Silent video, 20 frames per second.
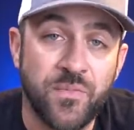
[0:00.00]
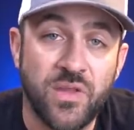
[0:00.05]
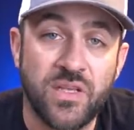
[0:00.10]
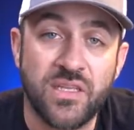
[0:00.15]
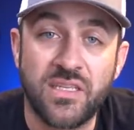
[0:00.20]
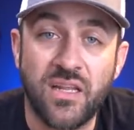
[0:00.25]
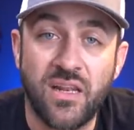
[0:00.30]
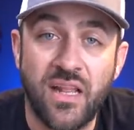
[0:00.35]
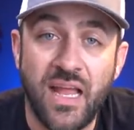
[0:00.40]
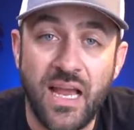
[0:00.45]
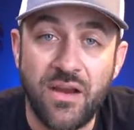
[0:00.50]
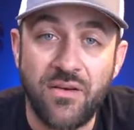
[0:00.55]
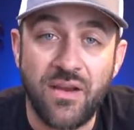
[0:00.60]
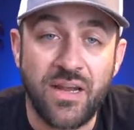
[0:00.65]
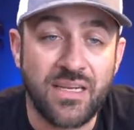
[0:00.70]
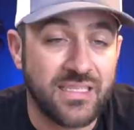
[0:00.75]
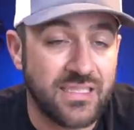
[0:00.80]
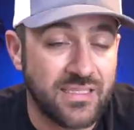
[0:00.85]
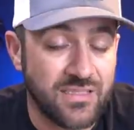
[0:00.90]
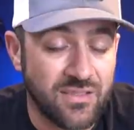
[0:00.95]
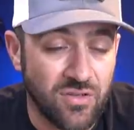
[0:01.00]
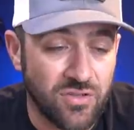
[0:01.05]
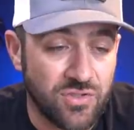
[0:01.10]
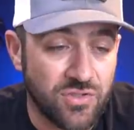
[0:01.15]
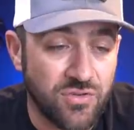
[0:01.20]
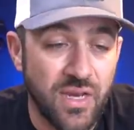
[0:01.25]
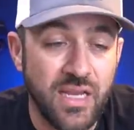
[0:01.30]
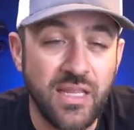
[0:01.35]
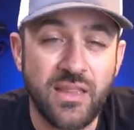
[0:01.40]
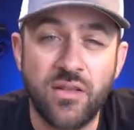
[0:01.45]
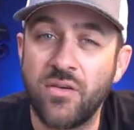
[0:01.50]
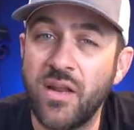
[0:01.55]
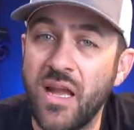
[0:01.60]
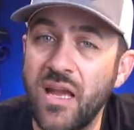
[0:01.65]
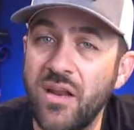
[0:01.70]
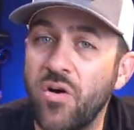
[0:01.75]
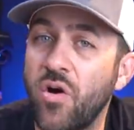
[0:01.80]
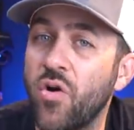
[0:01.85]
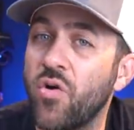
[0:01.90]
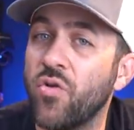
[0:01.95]
The little Hyraxes looked great. They're
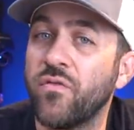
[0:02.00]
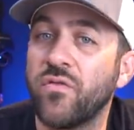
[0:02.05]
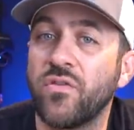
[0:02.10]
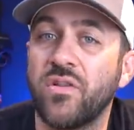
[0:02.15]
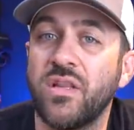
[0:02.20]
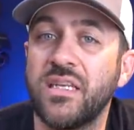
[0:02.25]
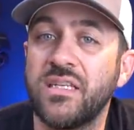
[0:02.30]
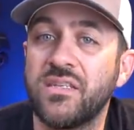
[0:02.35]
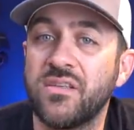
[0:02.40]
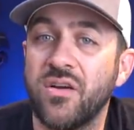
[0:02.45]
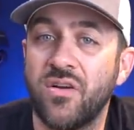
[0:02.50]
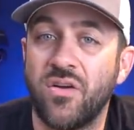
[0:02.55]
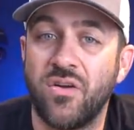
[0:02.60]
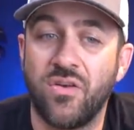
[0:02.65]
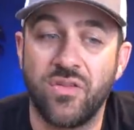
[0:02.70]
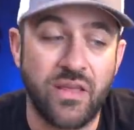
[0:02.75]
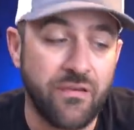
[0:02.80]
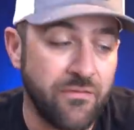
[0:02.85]
not overly tall.